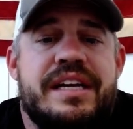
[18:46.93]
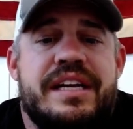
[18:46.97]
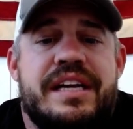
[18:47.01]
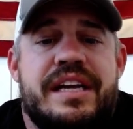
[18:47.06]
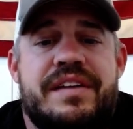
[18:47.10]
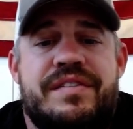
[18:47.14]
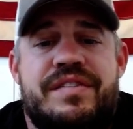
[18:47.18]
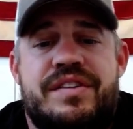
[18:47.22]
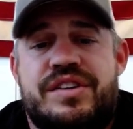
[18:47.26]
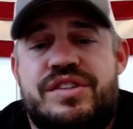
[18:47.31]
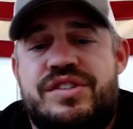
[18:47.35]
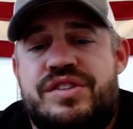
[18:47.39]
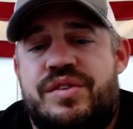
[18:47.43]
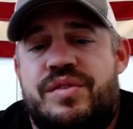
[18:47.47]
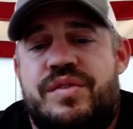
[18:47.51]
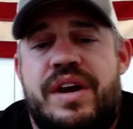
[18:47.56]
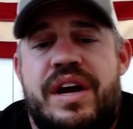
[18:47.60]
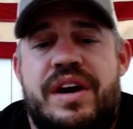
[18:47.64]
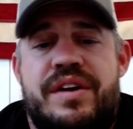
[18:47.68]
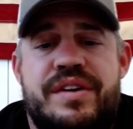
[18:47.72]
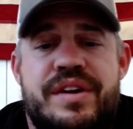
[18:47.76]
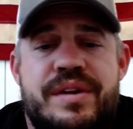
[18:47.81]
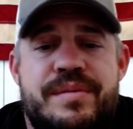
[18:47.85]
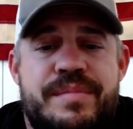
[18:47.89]
If you're
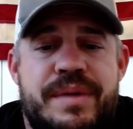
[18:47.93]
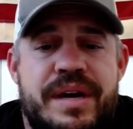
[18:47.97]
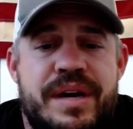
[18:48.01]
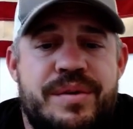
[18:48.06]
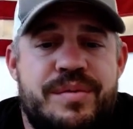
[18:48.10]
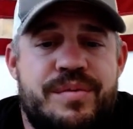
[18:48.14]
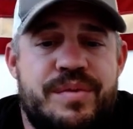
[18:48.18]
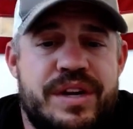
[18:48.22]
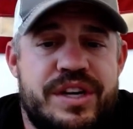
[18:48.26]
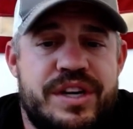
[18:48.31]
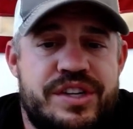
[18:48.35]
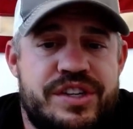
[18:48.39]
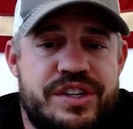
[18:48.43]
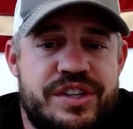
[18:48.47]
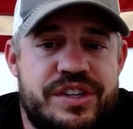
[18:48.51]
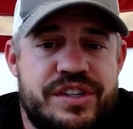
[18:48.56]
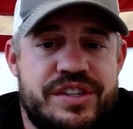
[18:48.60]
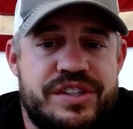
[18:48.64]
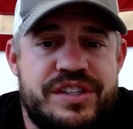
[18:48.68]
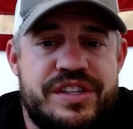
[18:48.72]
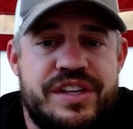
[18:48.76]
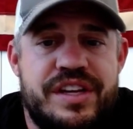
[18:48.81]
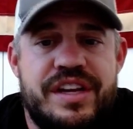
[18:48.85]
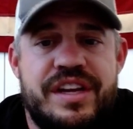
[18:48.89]
surrounded by
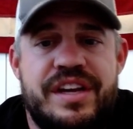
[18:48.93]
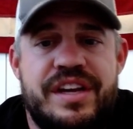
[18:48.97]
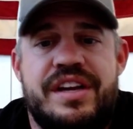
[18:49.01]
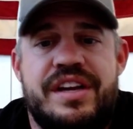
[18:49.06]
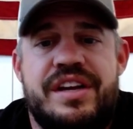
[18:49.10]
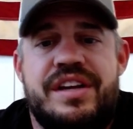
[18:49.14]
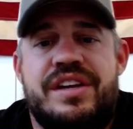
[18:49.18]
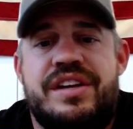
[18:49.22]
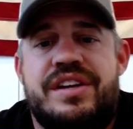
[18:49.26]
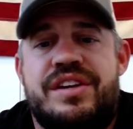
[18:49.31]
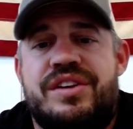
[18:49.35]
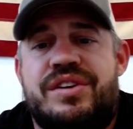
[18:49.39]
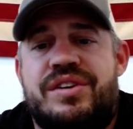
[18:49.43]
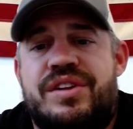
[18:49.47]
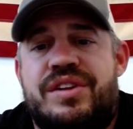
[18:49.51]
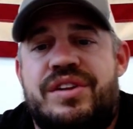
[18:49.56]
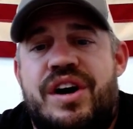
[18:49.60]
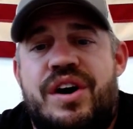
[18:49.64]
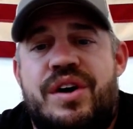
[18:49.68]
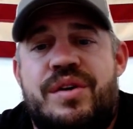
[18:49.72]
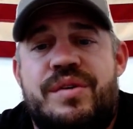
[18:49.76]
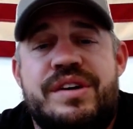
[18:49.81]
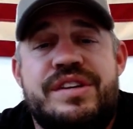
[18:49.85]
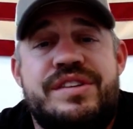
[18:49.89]
wishers, you'll
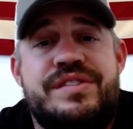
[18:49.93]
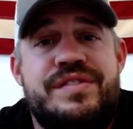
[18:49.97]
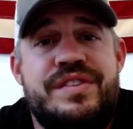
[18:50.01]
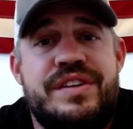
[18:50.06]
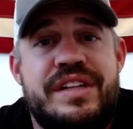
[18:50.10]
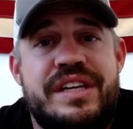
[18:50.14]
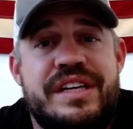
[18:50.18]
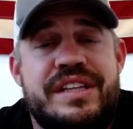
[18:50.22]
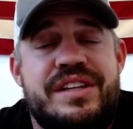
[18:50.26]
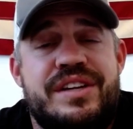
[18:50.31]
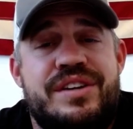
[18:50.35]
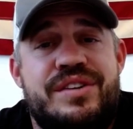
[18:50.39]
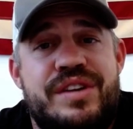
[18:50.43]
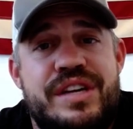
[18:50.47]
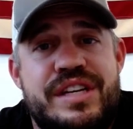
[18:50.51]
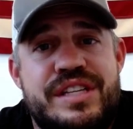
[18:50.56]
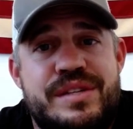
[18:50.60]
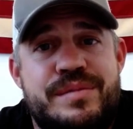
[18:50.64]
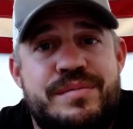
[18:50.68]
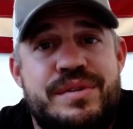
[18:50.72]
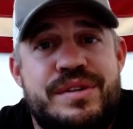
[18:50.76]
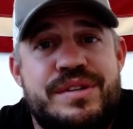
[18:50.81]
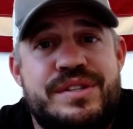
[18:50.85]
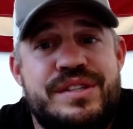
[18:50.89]
always feel like the
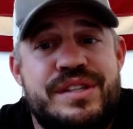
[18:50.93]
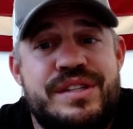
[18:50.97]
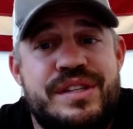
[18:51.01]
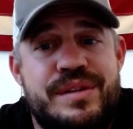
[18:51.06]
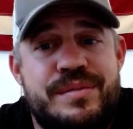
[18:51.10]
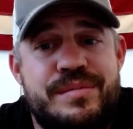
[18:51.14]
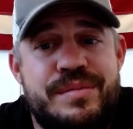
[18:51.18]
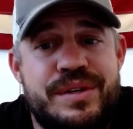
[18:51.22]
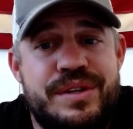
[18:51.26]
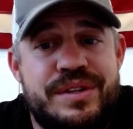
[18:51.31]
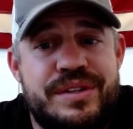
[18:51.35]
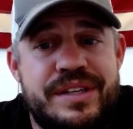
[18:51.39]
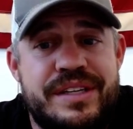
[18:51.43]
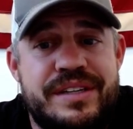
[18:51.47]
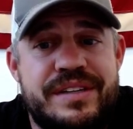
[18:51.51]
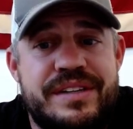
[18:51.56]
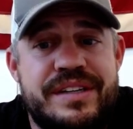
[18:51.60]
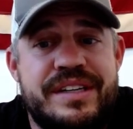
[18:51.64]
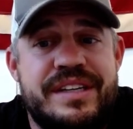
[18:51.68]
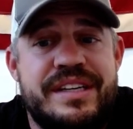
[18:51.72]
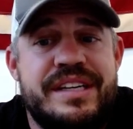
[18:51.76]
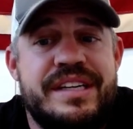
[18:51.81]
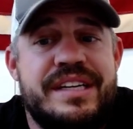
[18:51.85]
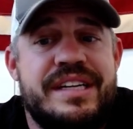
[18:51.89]
crazy person in the building.
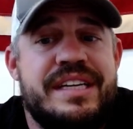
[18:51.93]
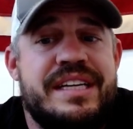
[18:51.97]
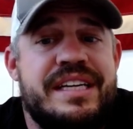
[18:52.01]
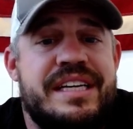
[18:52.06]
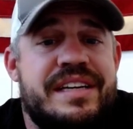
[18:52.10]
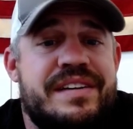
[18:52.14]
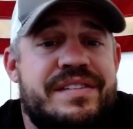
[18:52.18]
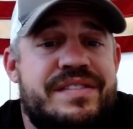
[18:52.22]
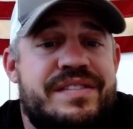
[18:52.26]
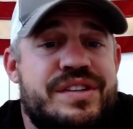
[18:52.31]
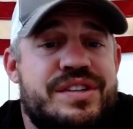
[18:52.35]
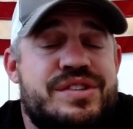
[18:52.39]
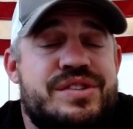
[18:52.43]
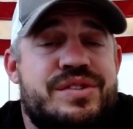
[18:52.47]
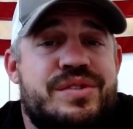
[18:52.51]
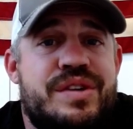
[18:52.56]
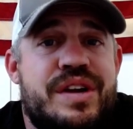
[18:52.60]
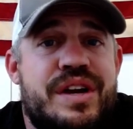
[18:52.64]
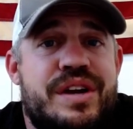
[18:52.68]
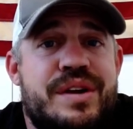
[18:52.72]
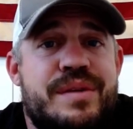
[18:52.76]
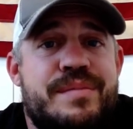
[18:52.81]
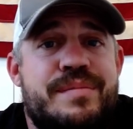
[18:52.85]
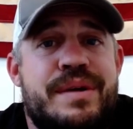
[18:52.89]
If you're
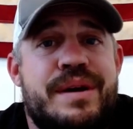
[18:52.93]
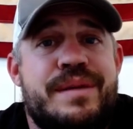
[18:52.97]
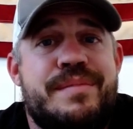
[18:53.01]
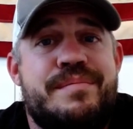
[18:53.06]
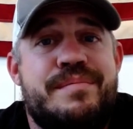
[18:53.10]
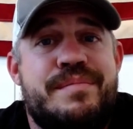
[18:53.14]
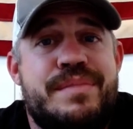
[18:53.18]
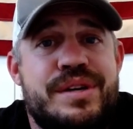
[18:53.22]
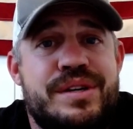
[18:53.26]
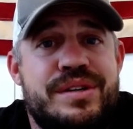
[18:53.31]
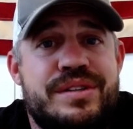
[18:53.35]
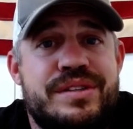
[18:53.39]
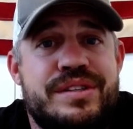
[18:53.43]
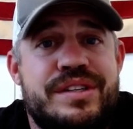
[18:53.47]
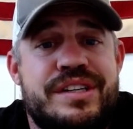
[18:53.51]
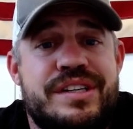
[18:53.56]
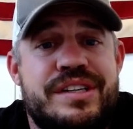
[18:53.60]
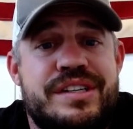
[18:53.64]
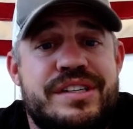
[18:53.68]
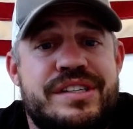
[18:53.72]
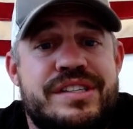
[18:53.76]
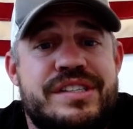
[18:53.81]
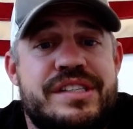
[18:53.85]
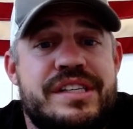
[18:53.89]
surrounded by
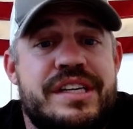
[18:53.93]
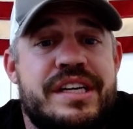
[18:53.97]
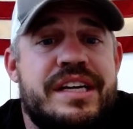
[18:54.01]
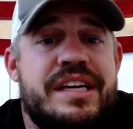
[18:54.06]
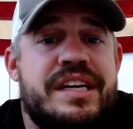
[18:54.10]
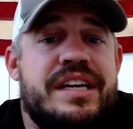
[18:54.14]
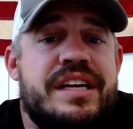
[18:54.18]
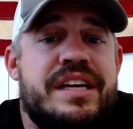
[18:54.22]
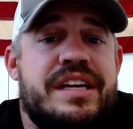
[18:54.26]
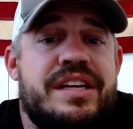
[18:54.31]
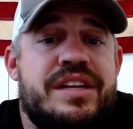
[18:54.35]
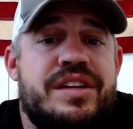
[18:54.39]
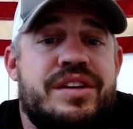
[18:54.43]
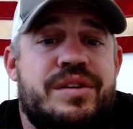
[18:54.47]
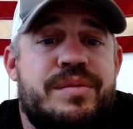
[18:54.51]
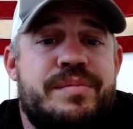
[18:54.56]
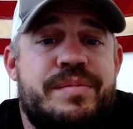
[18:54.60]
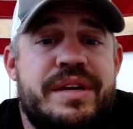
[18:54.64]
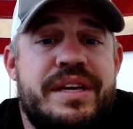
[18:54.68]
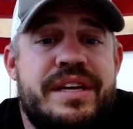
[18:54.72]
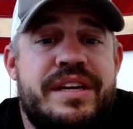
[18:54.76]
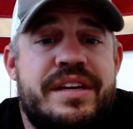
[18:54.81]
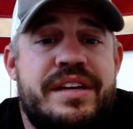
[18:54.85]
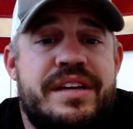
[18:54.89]
builders,
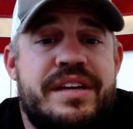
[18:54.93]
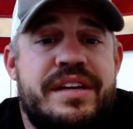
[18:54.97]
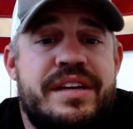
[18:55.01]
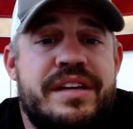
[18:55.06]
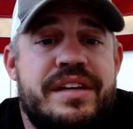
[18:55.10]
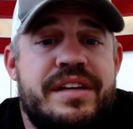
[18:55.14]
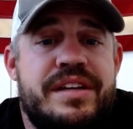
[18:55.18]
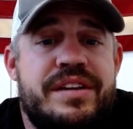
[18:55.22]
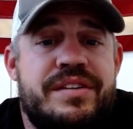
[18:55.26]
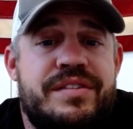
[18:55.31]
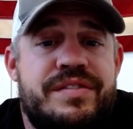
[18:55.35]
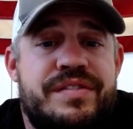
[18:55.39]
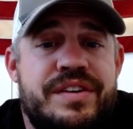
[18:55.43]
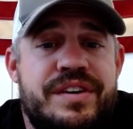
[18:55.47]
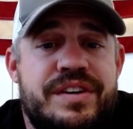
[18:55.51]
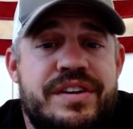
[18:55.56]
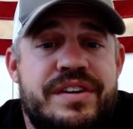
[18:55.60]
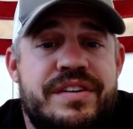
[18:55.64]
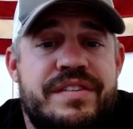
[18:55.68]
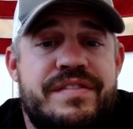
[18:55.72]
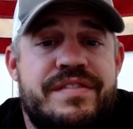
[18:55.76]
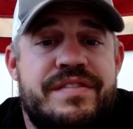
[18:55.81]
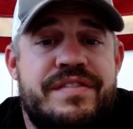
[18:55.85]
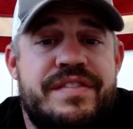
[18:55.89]
you'll feel
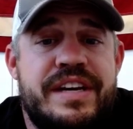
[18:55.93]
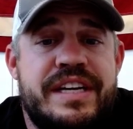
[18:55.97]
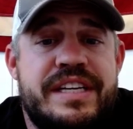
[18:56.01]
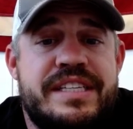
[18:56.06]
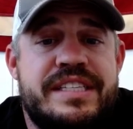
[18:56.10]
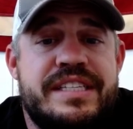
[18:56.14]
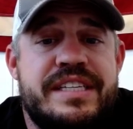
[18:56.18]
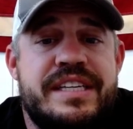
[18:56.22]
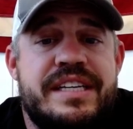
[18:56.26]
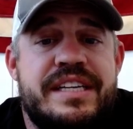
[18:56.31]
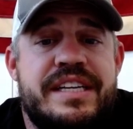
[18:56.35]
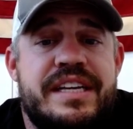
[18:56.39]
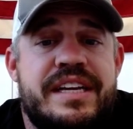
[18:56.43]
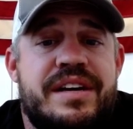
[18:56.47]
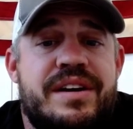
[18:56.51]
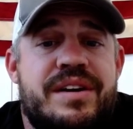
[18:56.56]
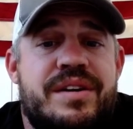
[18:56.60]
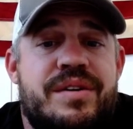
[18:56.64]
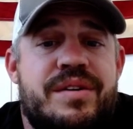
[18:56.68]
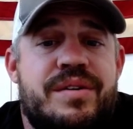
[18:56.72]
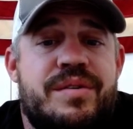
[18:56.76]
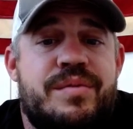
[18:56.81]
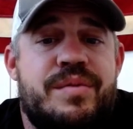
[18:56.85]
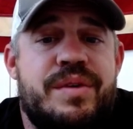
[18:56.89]
convicted
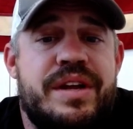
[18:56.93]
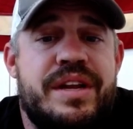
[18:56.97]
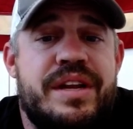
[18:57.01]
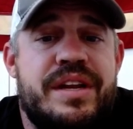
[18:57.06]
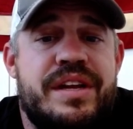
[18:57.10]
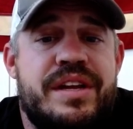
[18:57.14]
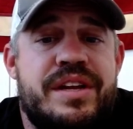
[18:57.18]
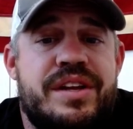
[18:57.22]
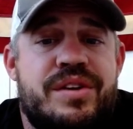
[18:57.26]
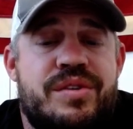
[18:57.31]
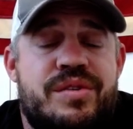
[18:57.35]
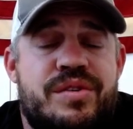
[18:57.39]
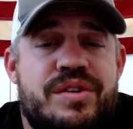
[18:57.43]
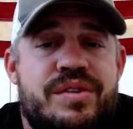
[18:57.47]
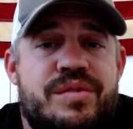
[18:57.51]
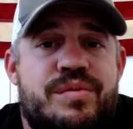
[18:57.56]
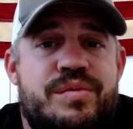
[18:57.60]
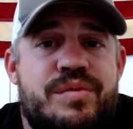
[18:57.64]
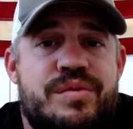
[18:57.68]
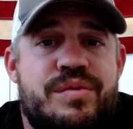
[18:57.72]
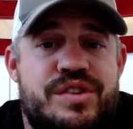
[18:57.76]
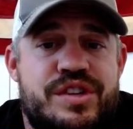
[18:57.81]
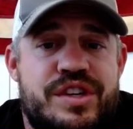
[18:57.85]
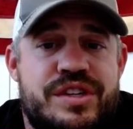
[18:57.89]
when
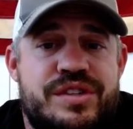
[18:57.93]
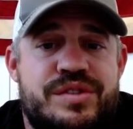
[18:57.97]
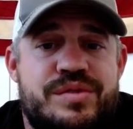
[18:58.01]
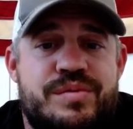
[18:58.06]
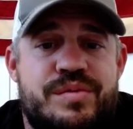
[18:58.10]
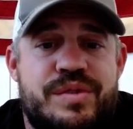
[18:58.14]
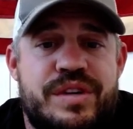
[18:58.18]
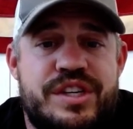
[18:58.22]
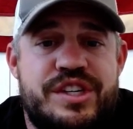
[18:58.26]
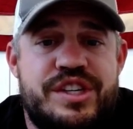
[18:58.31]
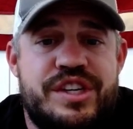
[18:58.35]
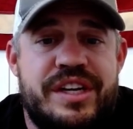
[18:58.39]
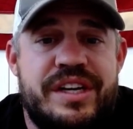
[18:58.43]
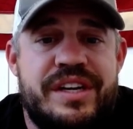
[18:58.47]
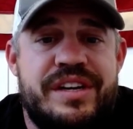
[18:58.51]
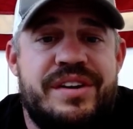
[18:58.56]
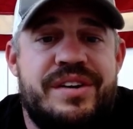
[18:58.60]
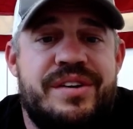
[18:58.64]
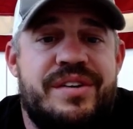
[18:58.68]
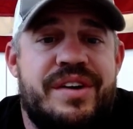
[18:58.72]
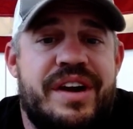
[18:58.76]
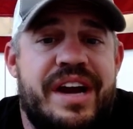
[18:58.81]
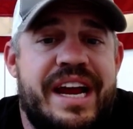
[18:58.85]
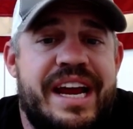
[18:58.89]
you're just wishing,
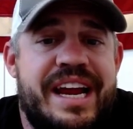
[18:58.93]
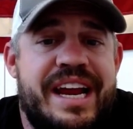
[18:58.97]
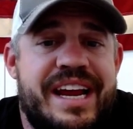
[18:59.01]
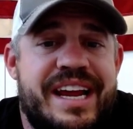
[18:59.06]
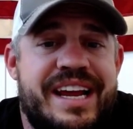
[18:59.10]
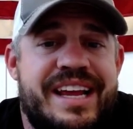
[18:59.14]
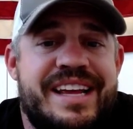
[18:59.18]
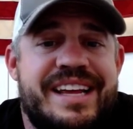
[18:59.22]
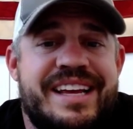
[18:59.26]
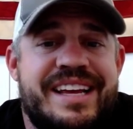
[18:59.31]
right?